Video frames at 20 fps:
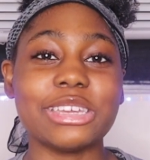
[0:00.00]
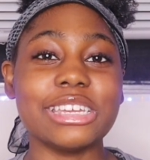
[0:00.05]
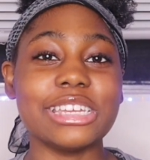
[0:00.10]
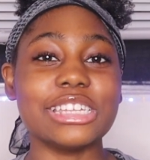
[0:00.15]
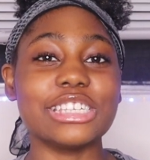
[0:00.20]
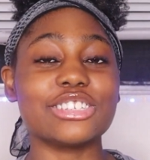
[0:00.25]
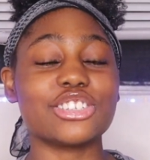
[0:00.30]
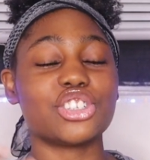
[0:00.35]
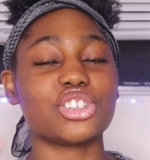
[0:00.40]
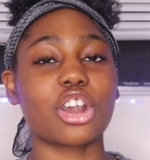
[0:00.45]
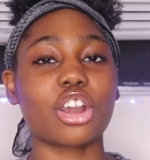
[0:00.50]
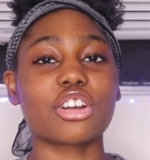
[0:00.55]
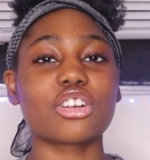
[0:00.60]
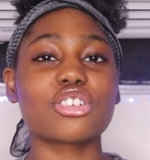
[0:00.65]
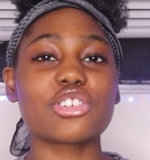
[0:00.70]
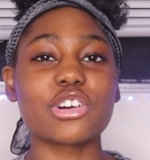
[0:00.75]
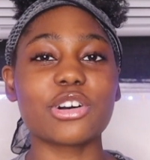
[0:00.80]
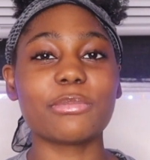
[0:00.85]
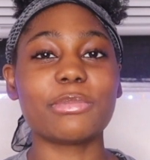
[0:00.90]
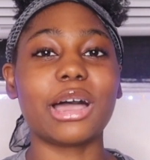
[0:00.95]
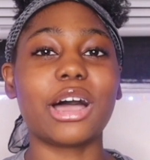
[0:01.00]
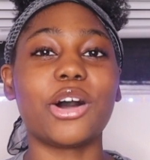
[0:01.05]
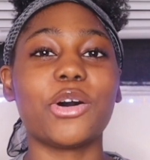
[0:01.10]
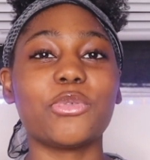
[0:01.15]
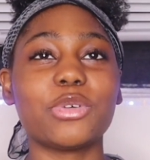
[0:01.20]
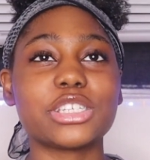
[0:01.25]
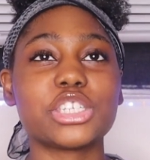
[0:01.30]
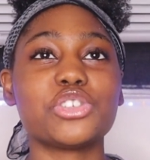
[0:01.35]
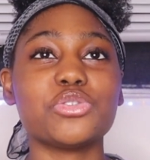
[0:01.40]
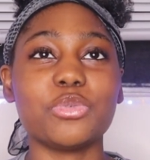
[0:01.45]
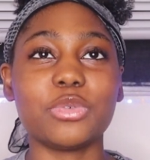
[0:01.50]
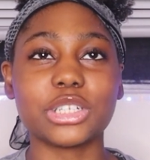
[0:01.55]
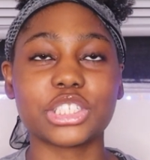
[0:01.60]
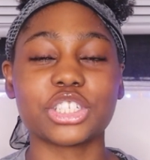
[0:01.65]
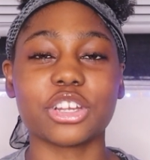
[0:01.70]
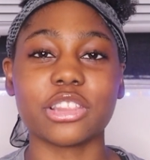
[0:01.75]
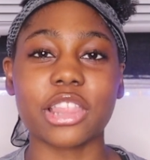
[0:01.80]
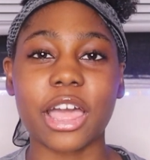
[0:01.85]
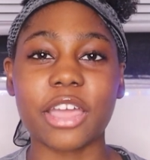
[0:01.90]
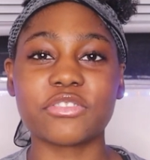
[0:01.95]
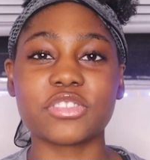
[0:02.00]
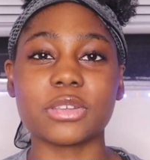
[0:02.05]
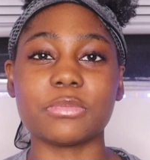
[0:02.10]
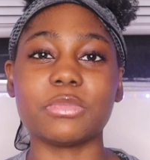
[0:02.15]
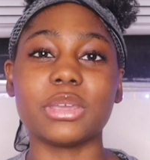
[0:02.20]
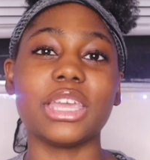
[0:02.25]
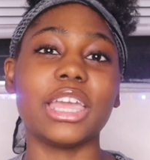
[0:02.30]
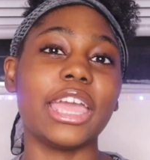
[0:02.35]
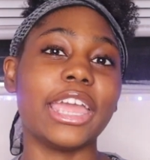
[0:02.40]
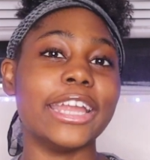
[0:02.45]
is journal about what you want your life to be